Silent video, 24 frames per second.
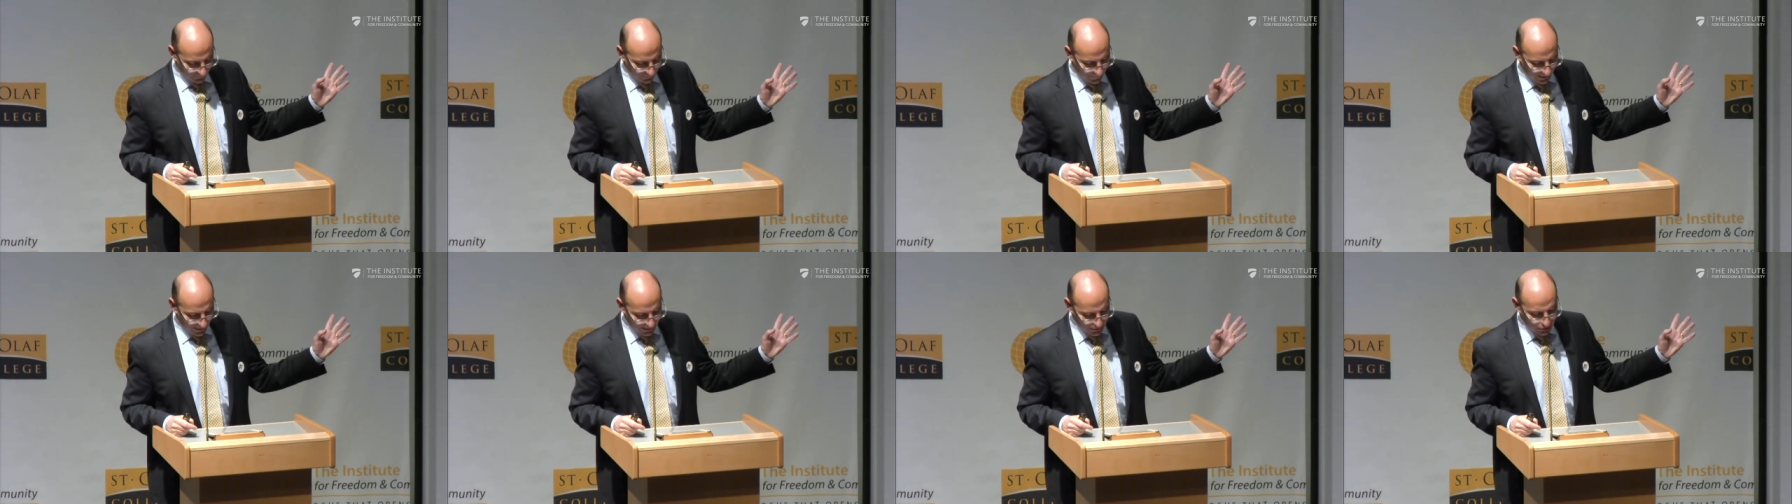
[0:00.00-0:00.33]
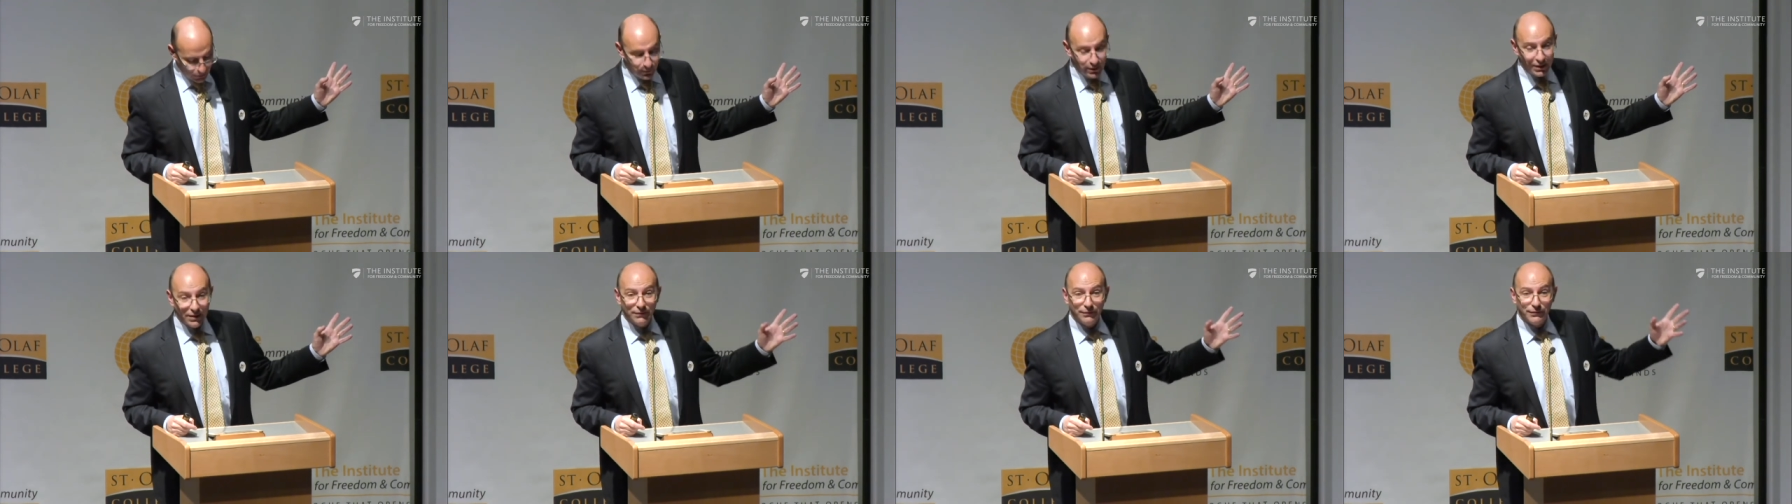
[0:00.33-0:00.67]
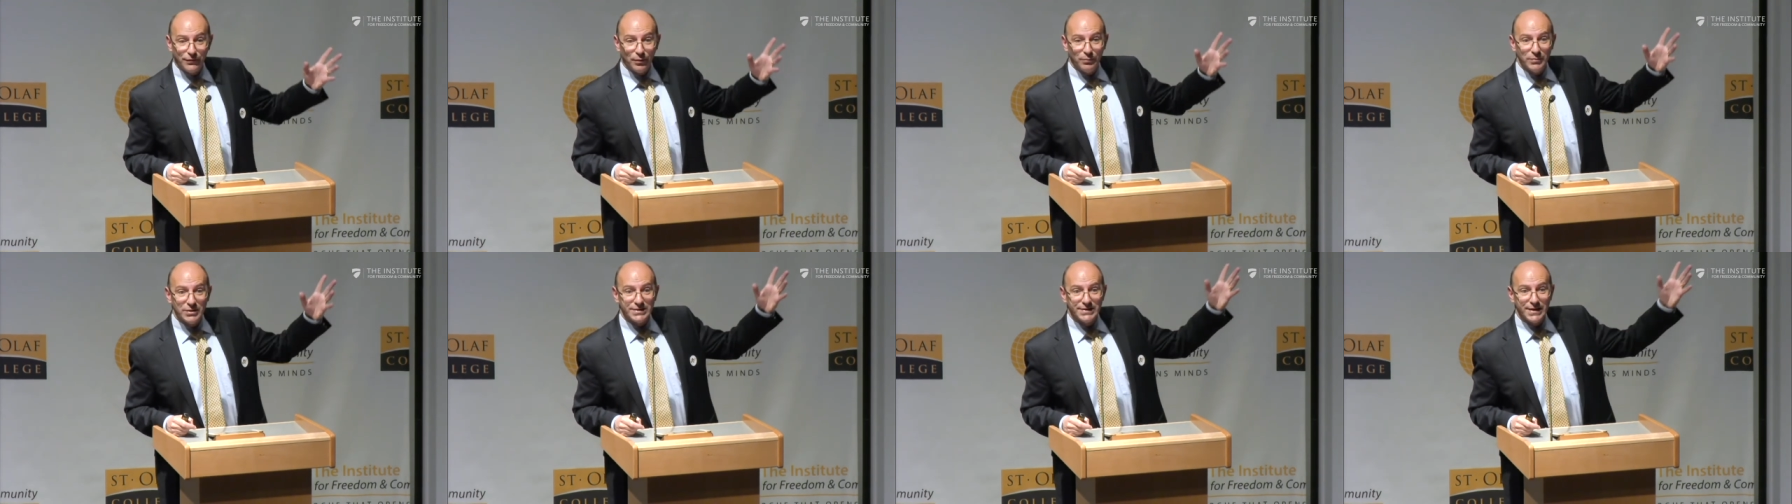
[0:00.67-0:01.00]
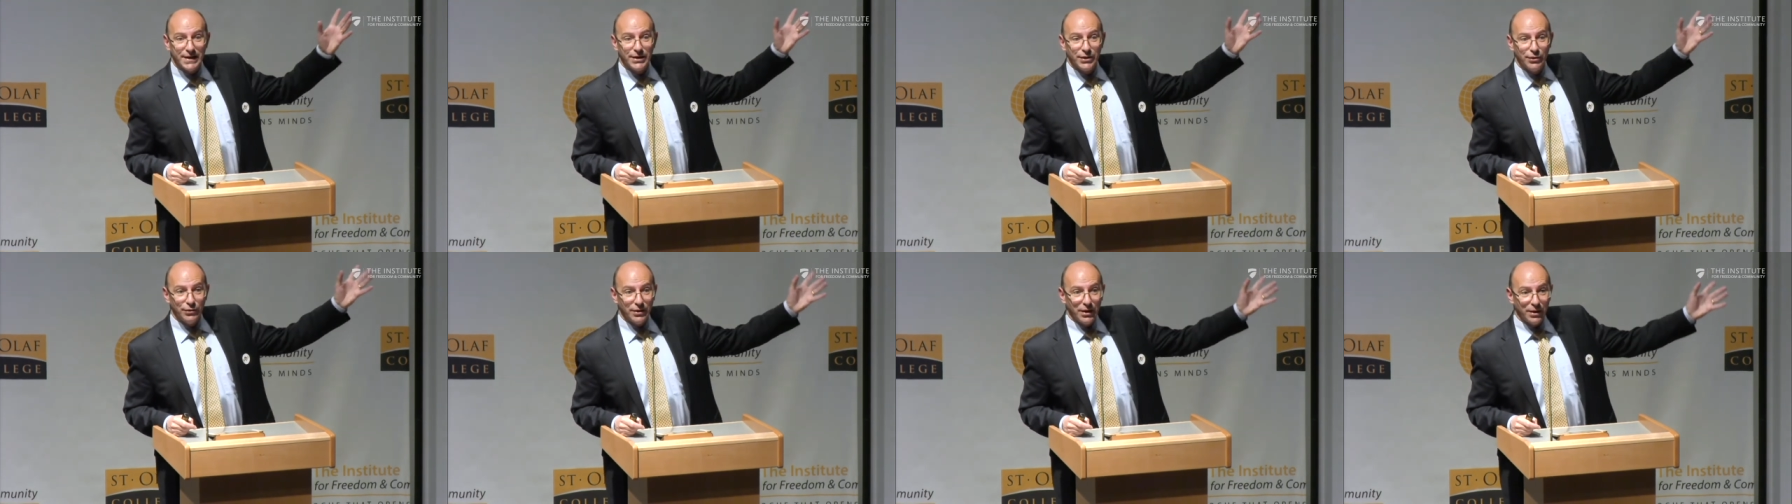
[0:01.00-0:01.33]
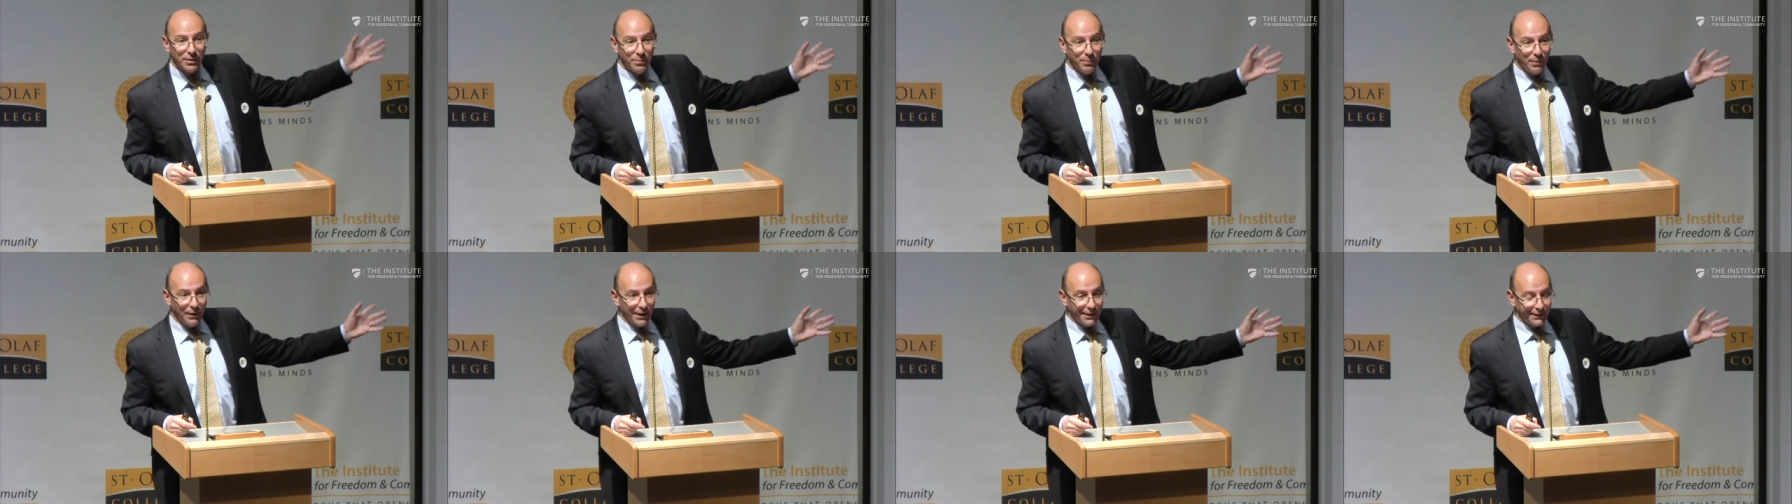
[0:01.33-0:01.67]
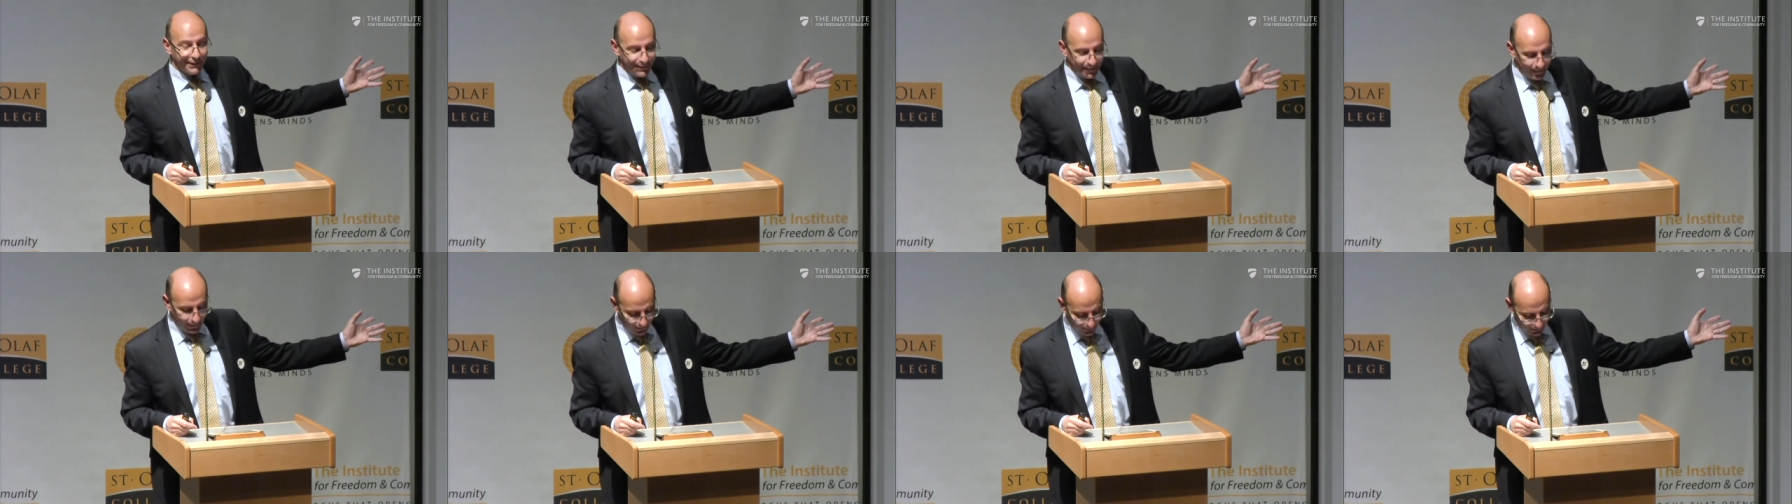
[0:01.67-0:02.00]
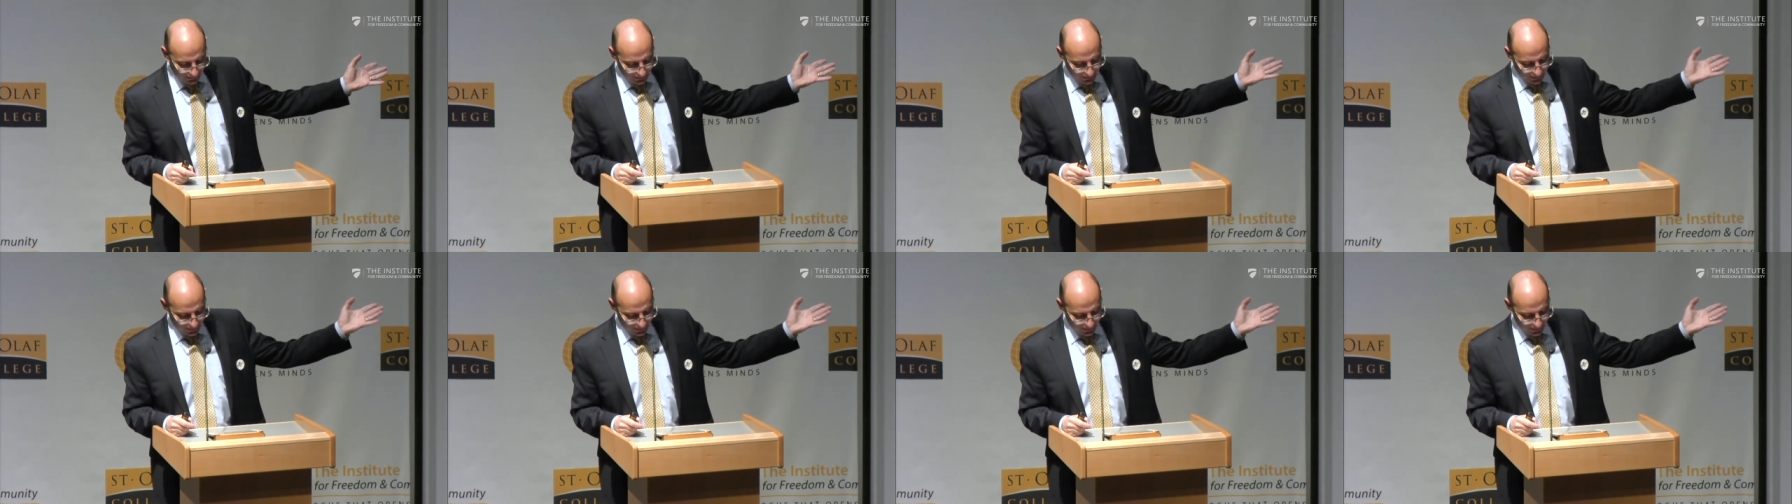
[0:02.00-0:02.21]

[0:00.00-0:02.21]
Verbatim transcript: Actually, from a secular party,